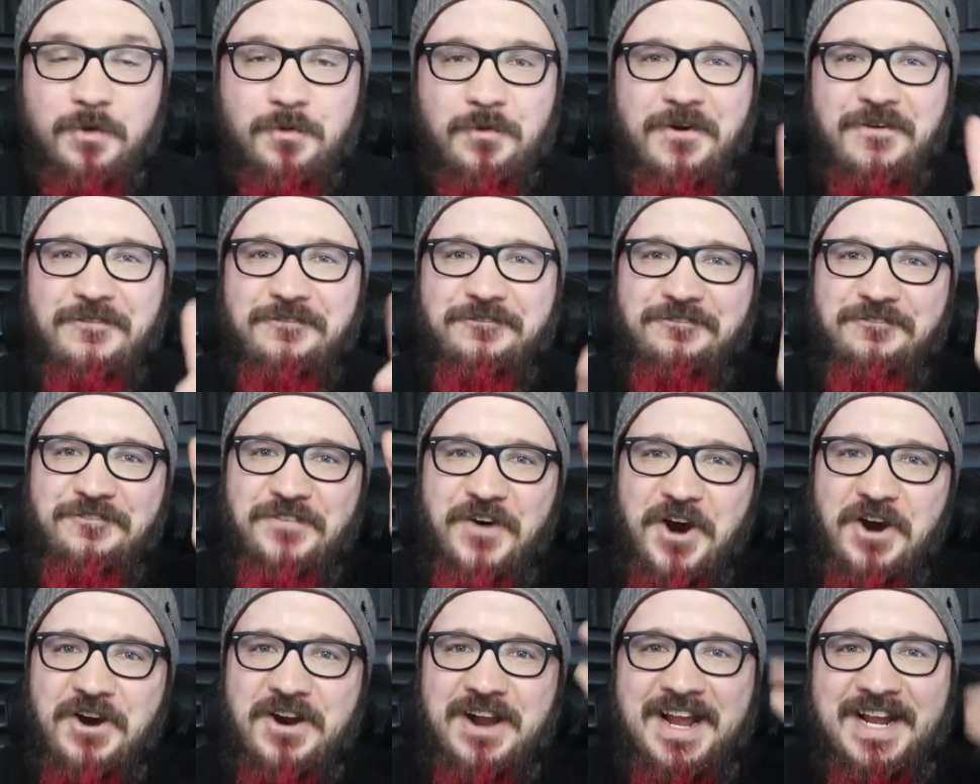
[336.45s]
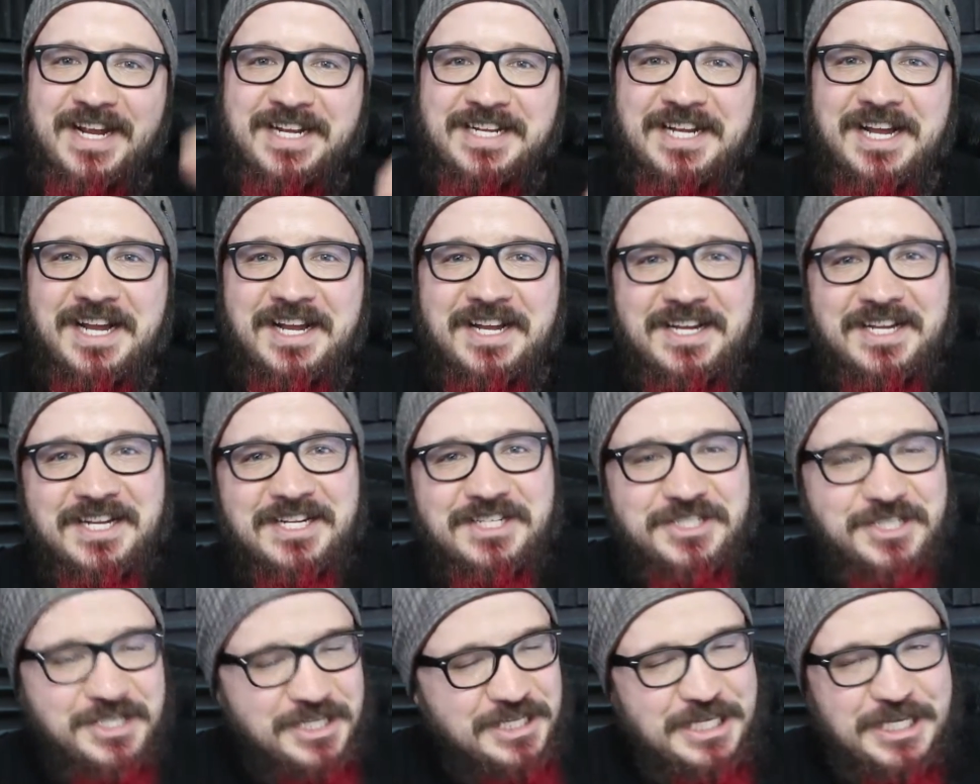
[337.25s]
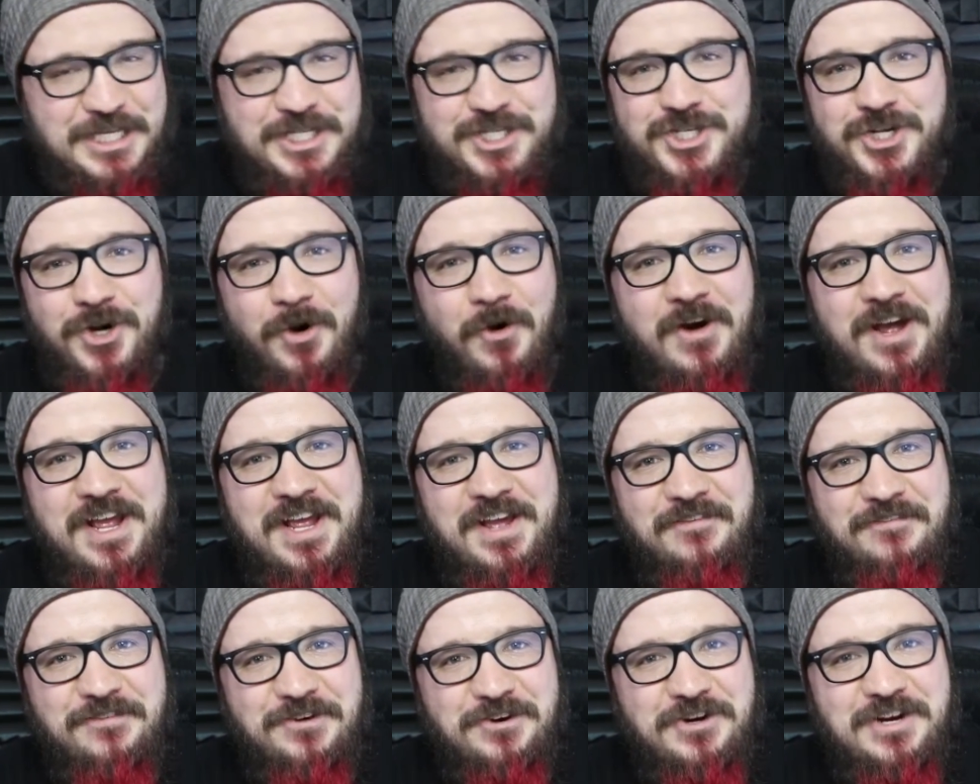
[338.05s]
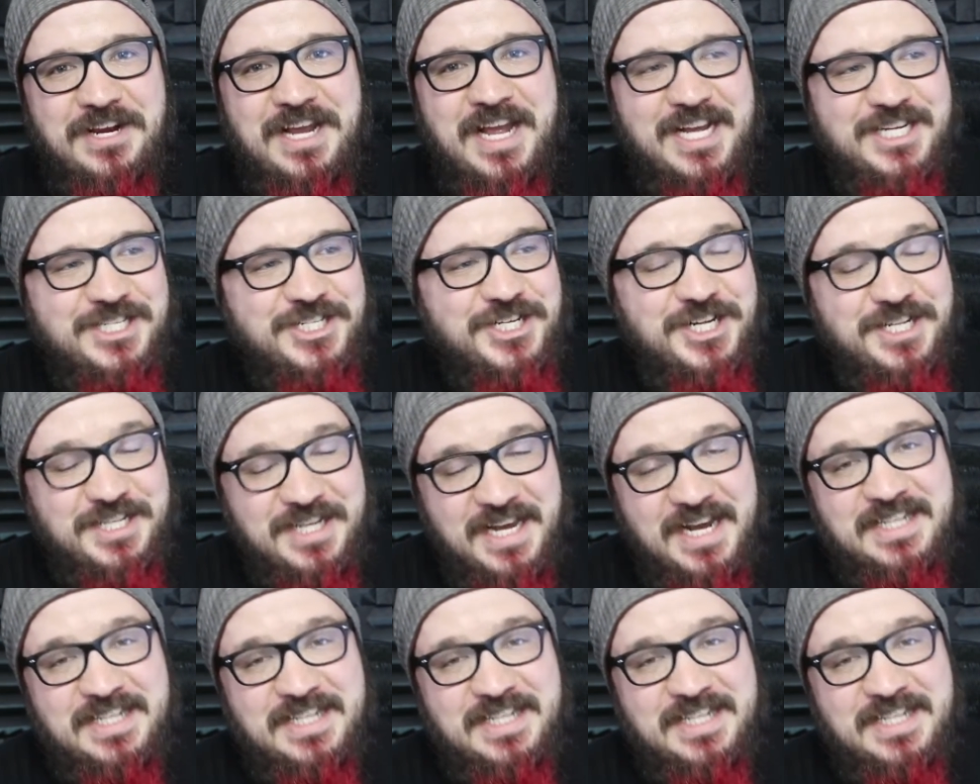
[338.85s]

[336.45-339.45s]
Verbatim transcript: referring to the joy of creation.